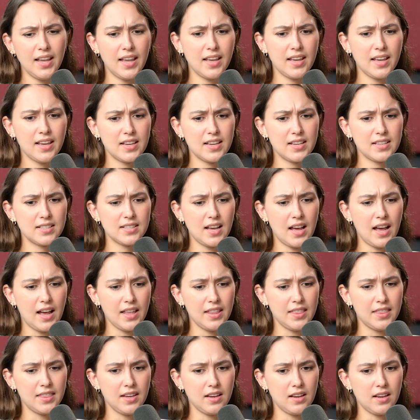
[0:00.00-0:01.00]
and
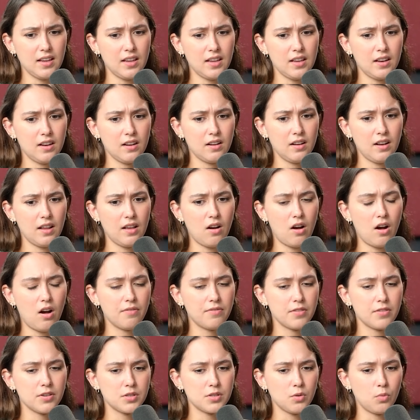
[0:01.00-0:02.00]
I think it
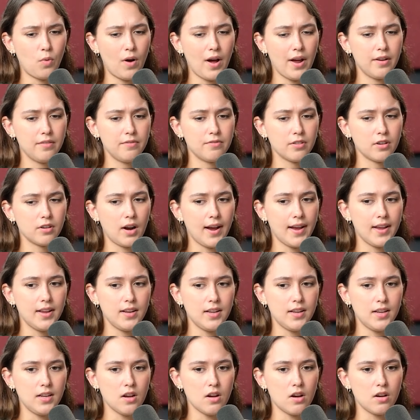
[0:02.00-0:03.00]
offers a wide
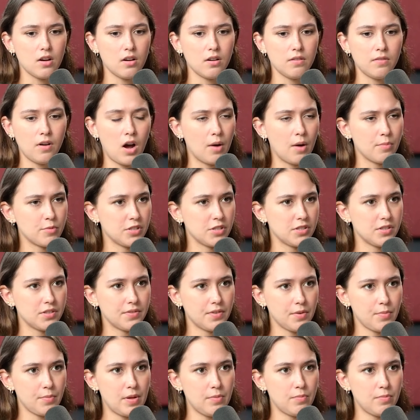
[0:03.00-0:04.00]
variety of
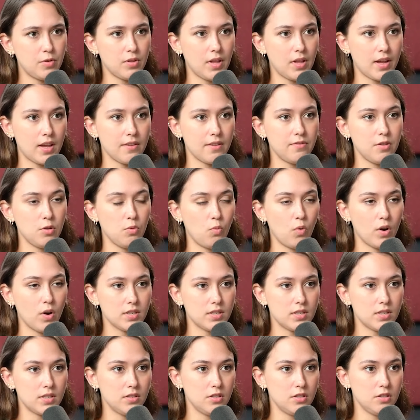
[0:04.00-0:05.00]
options for people. Like if you
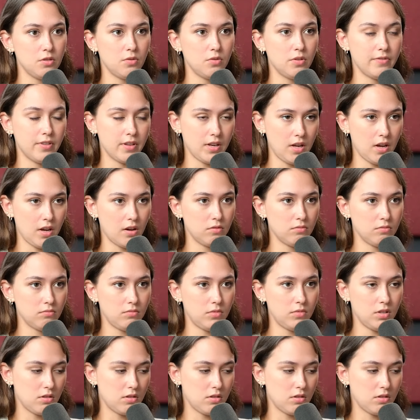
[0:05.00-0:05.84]
want to do a video,